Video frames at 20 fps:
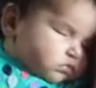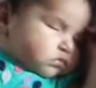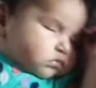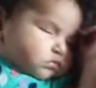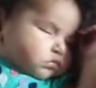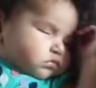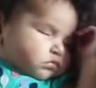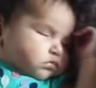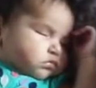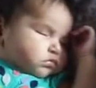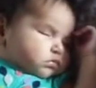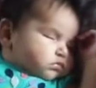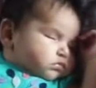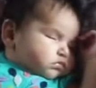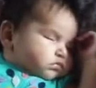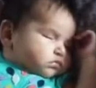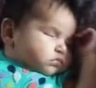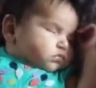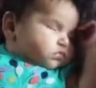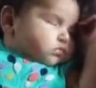
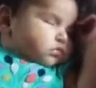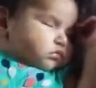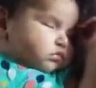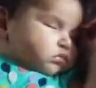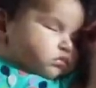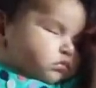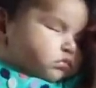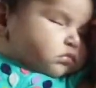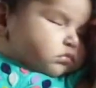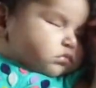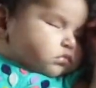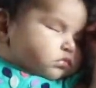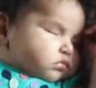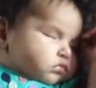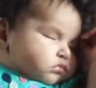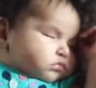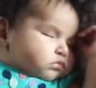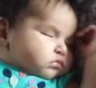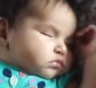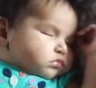
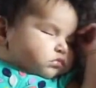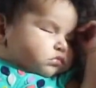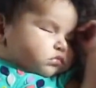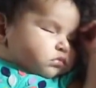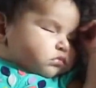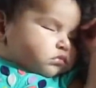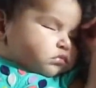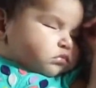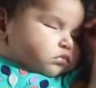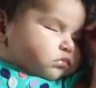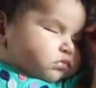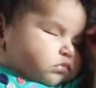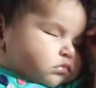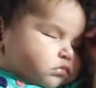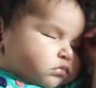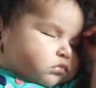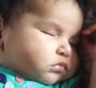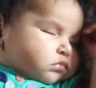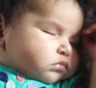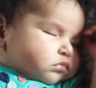
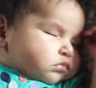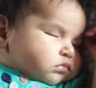Nothing is said.